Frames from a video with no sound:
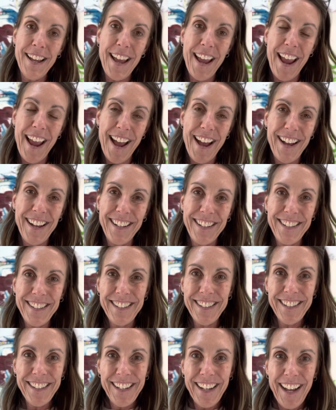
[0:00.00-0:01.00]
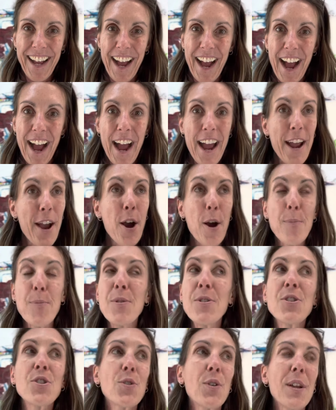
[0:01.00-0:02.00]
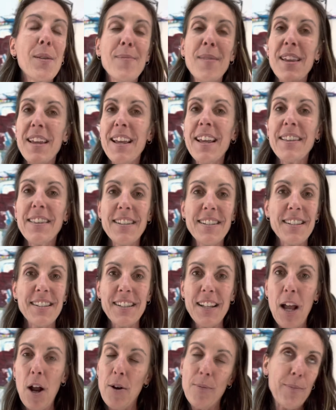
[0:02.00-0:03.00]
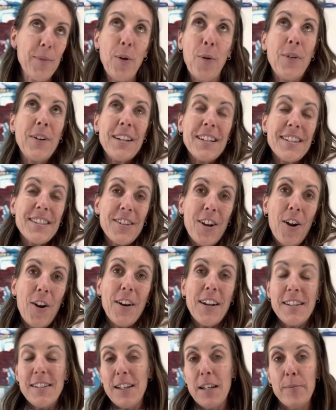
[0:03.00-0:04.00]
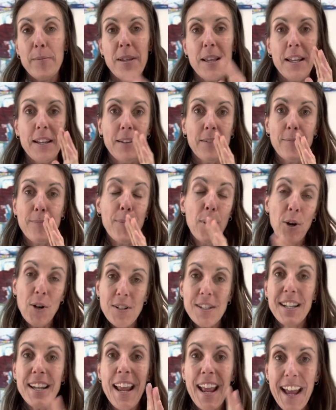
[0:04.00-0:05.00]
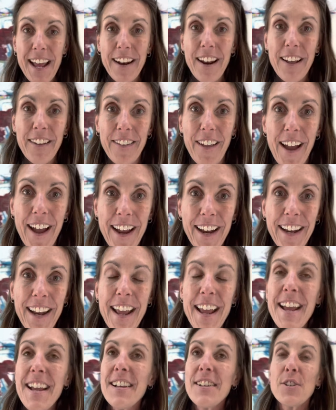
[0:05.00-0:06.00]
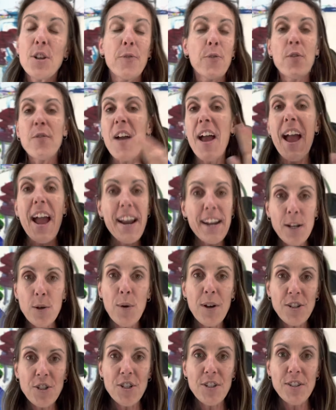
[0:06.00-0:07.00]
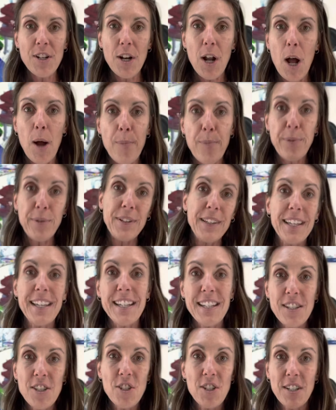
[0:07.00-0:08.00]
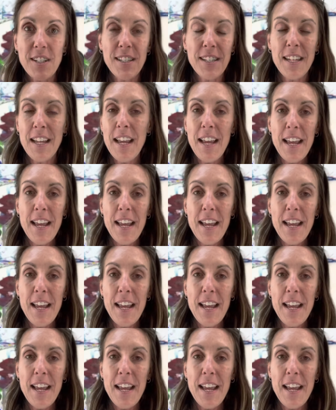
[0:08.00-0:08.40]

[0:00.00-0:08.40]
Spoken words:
And I hope you join me. This is going to start. It's going to be in person and online. So if you have any questions at all, please just